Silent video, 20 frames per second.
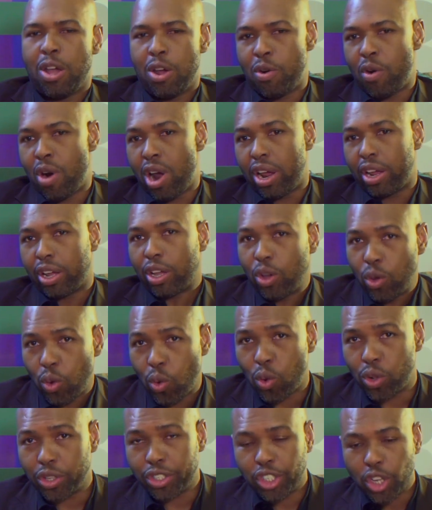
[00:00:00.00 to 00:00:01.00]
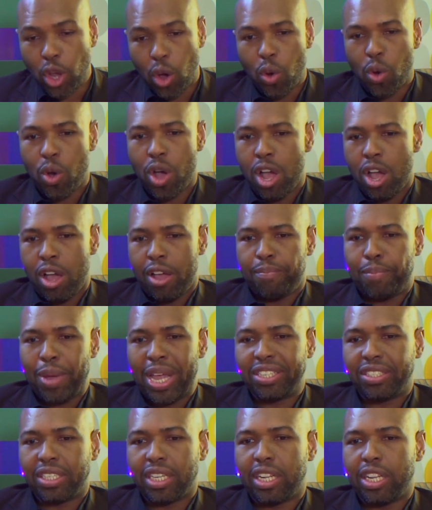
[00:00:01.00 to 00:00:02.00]
All right, cool. So
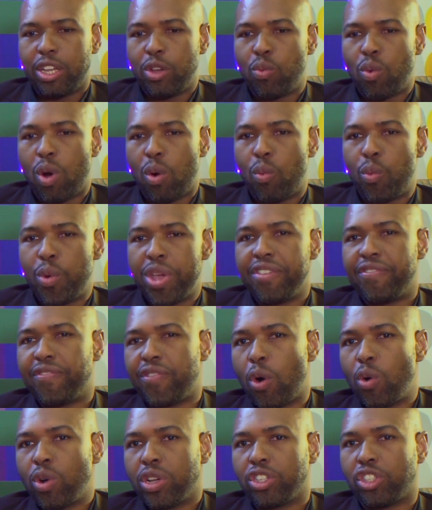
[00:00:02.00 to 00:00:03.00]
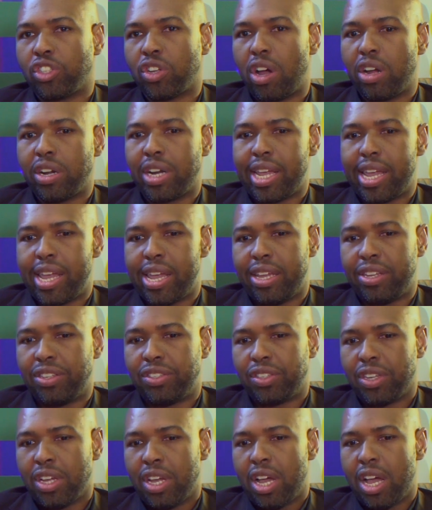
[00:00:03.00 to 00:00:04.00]
basically what we focus on
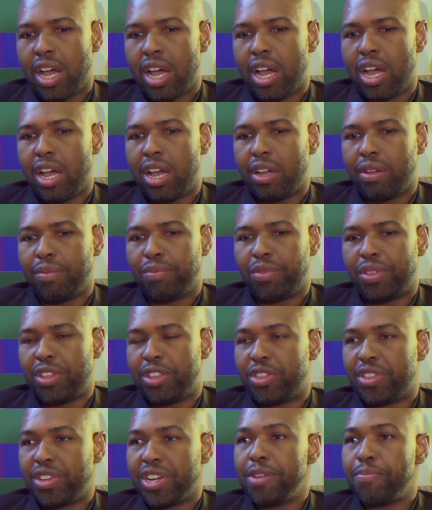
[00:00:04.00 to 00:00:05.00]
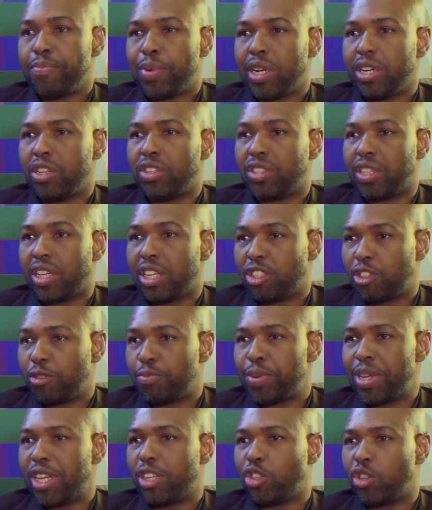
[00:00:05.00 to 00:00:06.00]
is the 3 pillars that
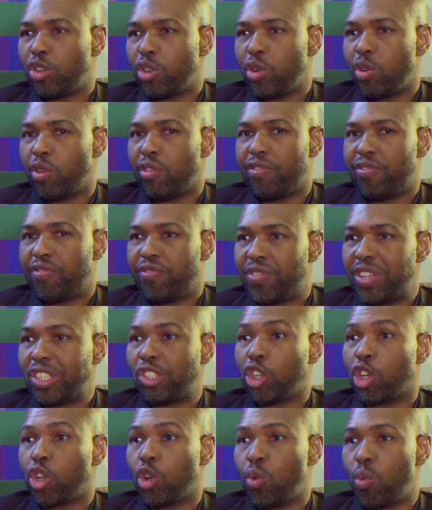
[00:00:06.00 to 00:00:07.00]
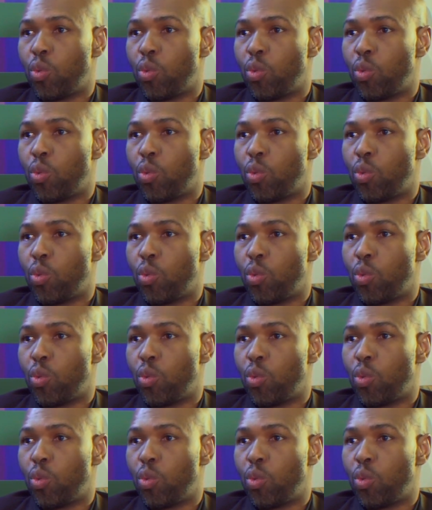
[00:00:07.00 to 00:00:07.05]
speak to your physical